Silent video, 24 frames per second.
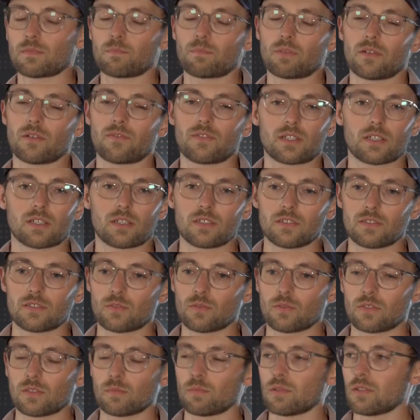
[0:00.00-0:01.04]
perfectly
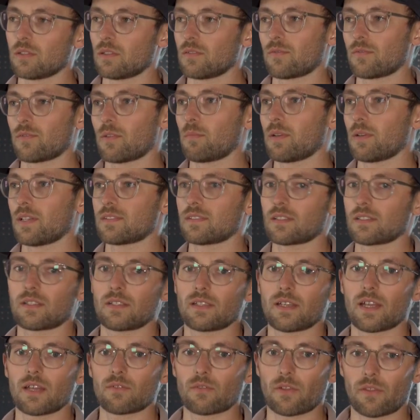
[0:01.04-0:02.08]
suitable for
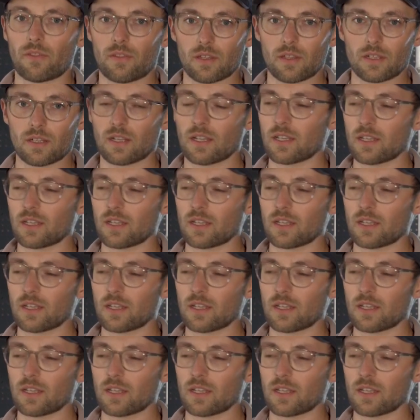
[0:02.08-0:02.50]
basically everything,